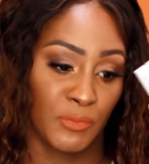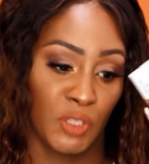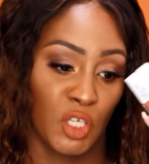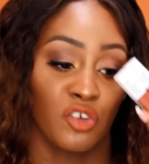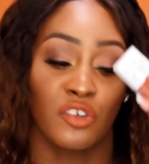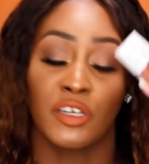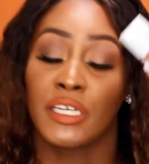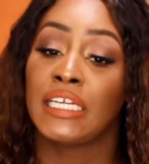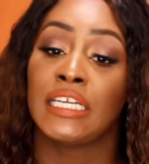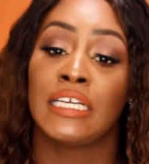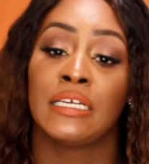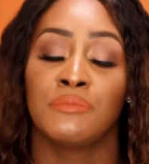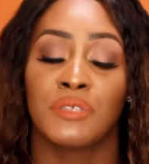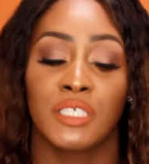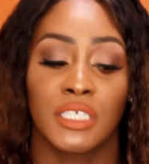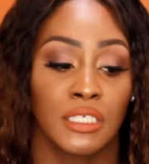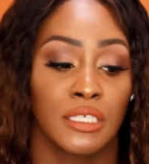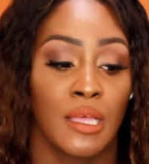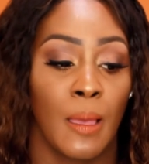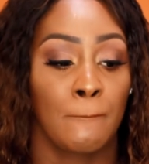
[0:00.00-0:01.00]
Creams
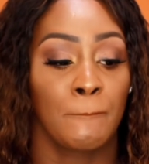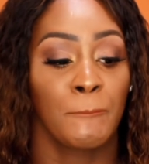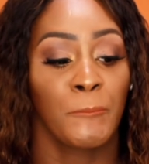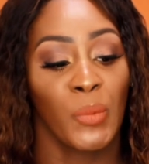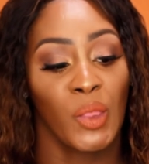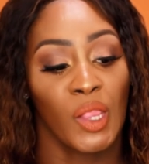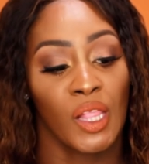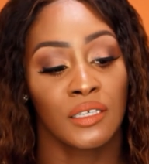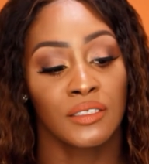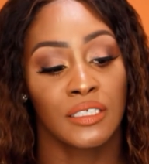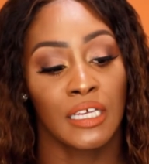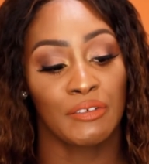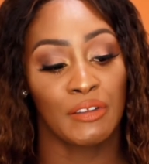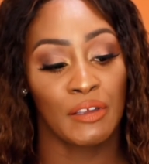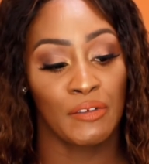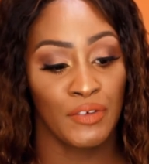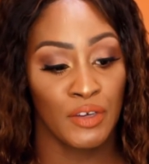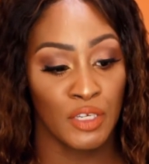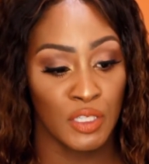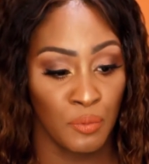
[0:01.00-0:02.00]
because it
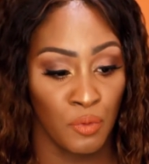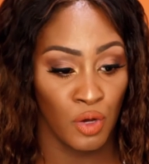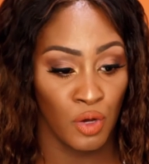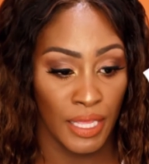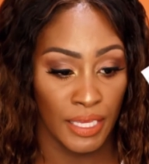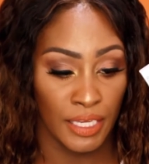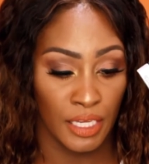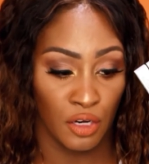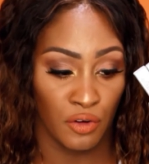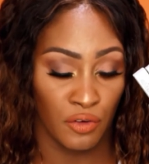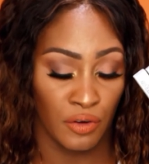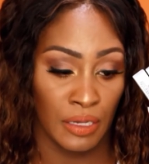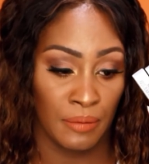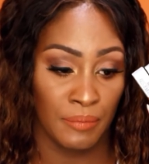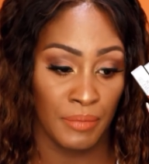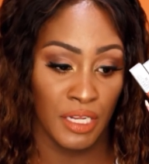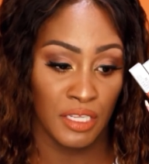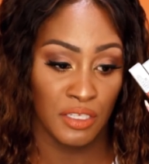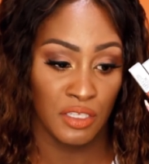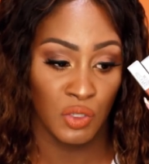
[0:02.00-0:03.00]
definitely feels like a
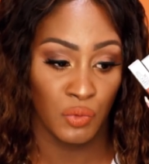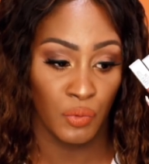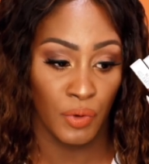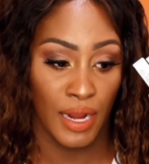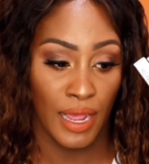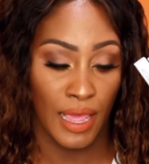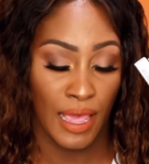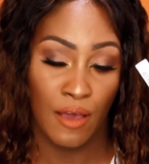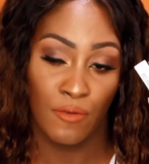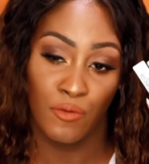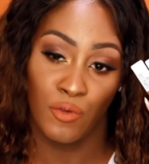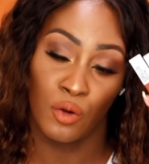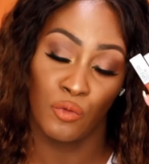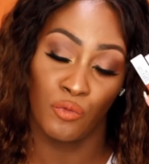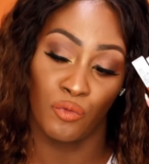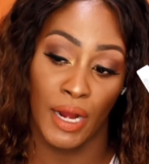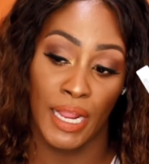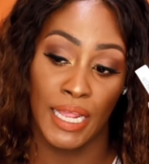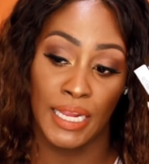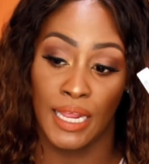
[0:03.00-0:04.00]
cream and this is what I have
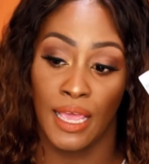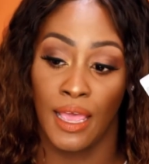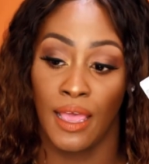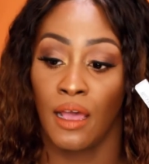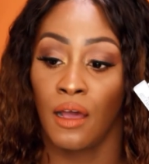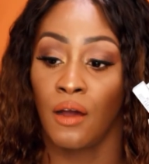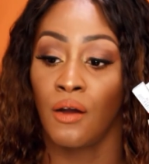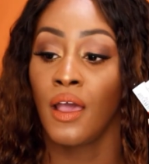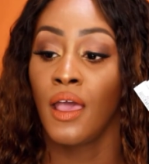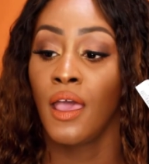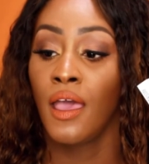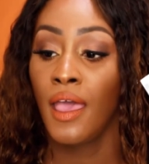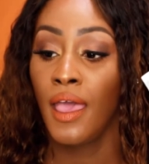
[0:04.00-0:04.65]
on right now.